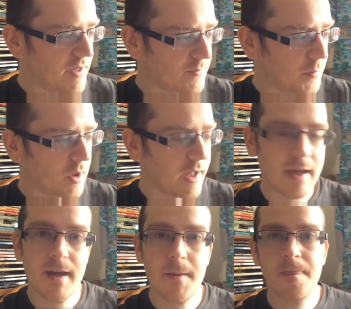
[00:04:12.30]
This book
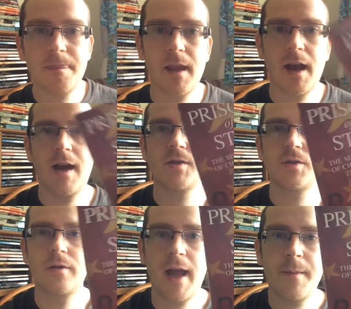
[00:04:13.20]
here, I
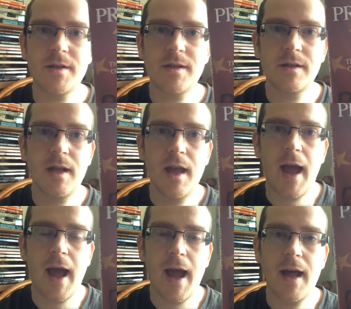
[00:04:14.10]
saw on Amazon,
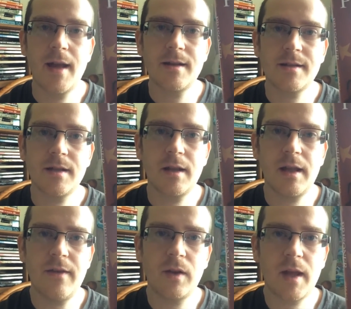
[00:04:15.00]
and
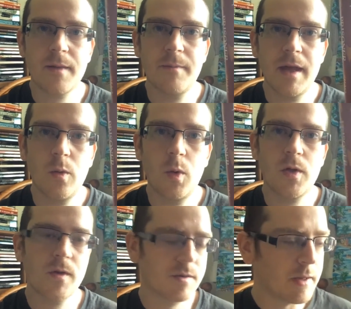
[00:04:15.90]
if you're like me, you're
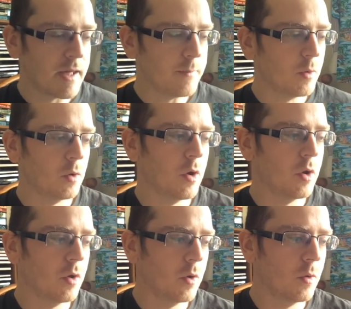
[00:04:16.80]
one of those people
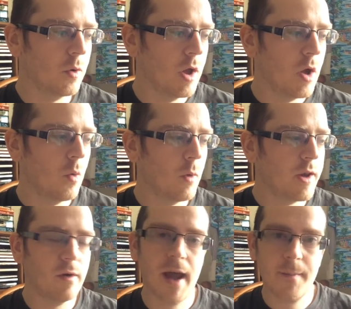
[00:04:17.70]
who,
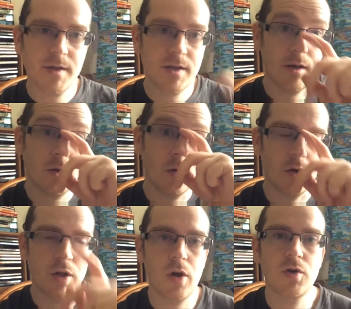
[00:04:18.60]
when you're on Amazon
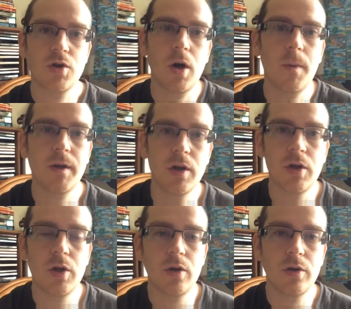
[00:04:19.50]
or you go shopping,
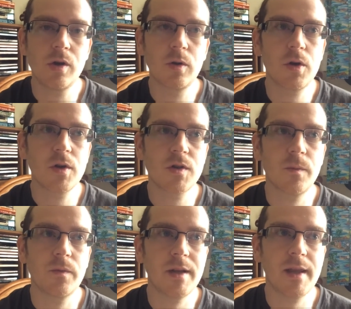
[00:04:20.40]
you look at
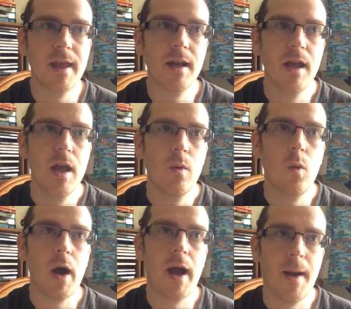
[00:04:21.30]
something, and then
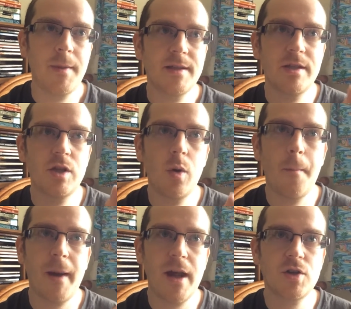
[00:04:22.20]
what happens is you
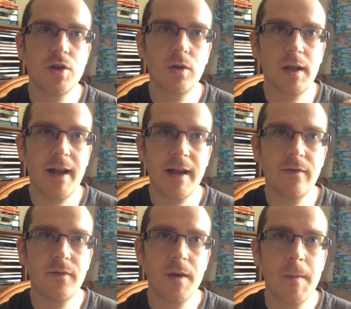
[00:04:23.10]
imagine your
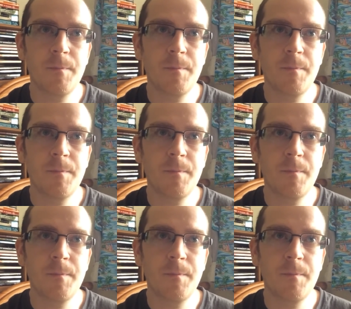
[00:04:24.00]
life